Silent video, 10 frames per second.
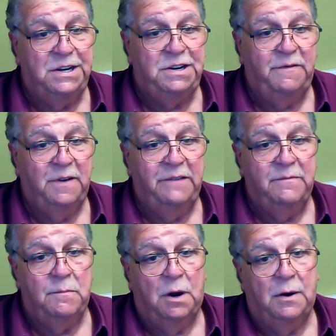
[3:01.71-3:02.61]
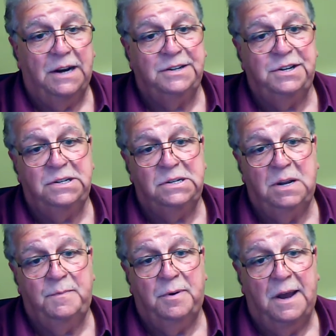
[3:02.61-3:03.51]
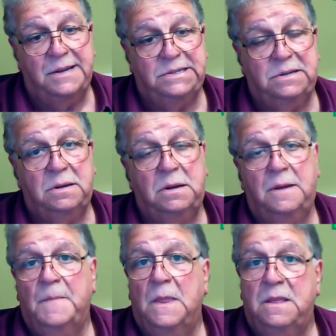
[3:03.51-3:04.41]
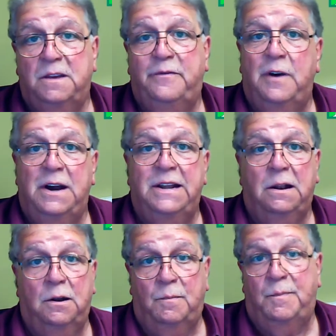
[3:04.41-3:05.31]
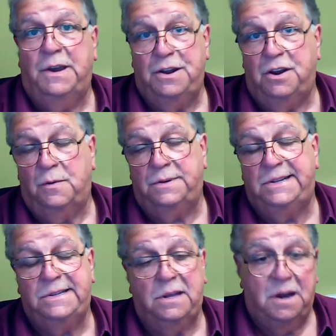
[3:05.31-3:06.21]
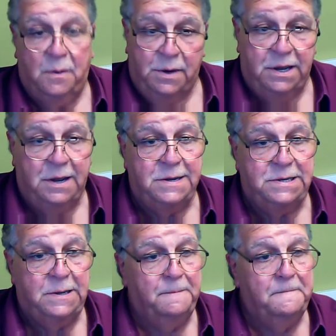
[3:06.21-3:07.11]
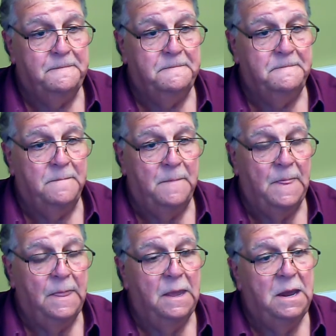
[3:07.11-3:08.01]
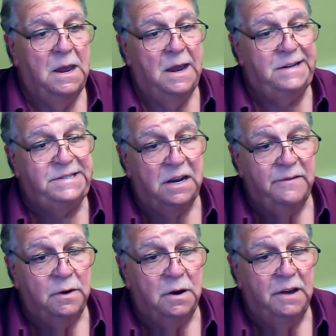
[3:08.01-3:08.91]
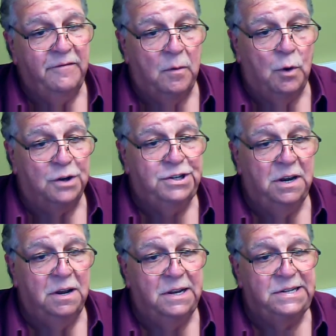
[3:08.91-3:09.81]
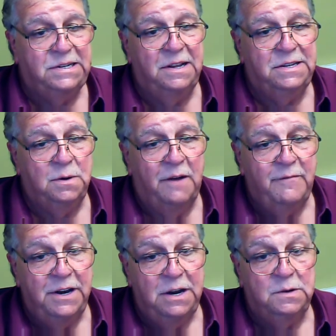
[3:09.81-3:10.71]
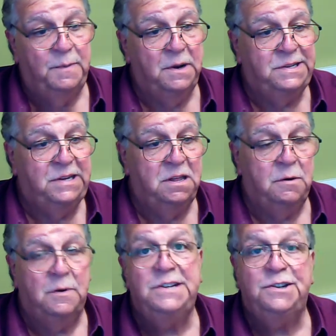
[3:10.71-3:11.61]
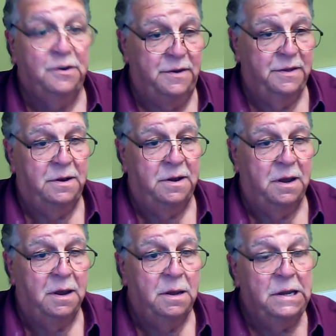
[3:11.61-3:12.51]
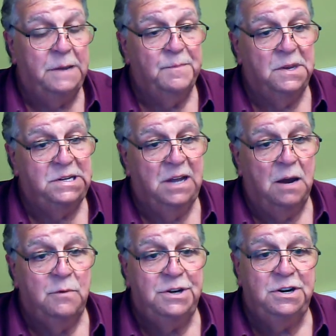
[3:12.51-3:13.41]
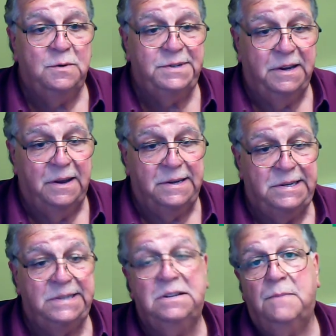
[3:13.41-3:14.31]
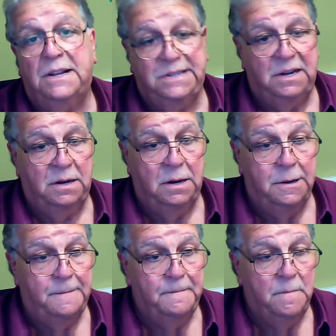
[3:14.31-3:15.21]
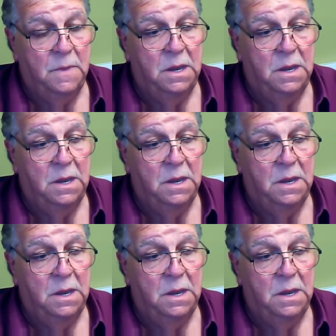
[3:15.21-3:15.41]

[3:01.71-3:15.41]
and makes you feel even more anxious and depressed. There's very little upbeat news, is there, nowadays? Instead of going from watching and listening to every news bulletin there is during the day, start reducing it systematically.